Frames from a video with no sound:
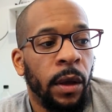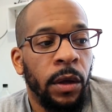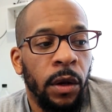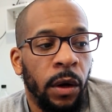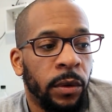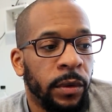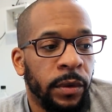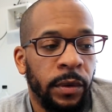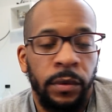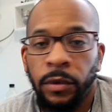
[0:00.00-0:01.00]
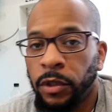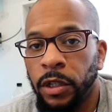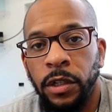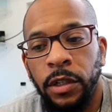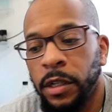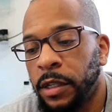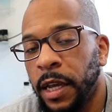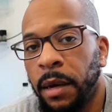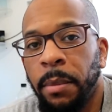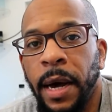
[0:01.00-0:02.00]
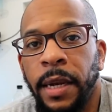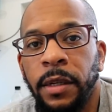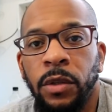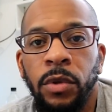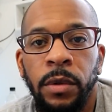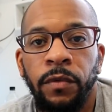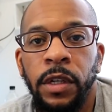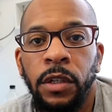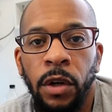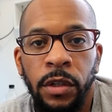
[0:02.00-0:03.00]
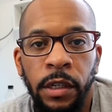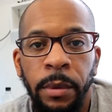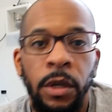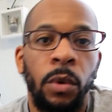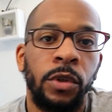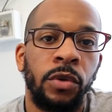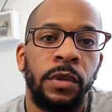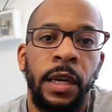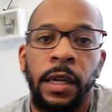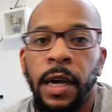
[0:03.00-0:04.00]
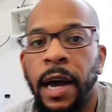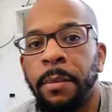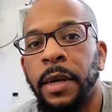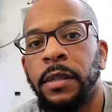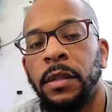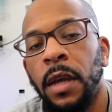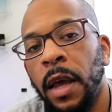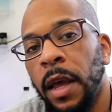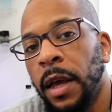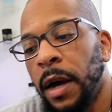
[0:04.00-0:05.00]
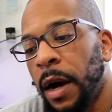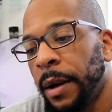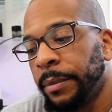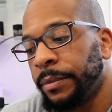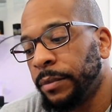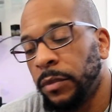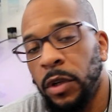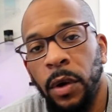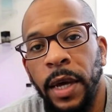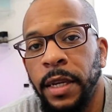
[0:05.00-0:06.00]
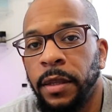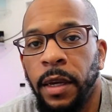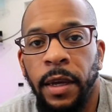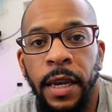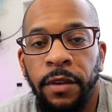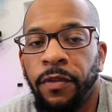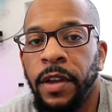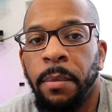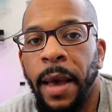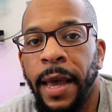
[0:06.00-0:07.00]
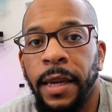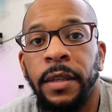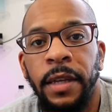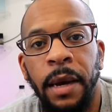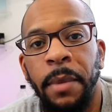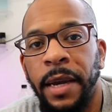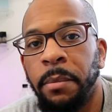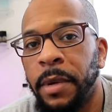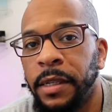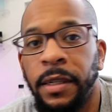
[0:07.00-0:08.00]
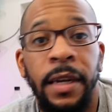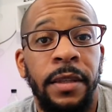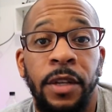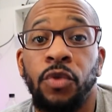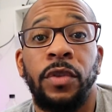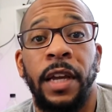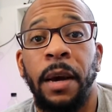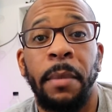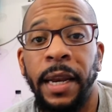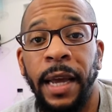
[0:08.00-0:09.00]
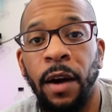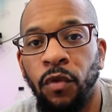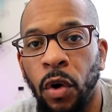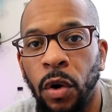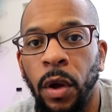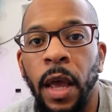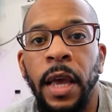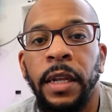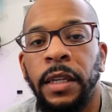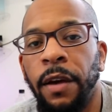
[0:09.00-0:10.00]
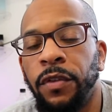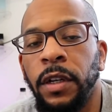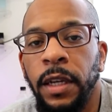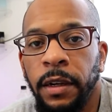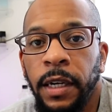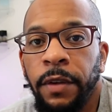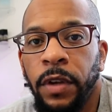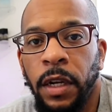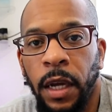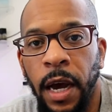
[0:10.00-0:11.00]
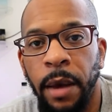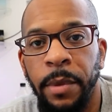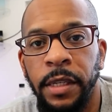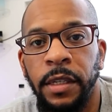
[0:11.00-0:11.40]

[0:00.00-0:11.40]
you know, just just think about it, do some research, let me know what you think, comments, um, you know, anything, any feedback, anything I might have missed, anything you think I might have got wrong, definitely leave it in the comments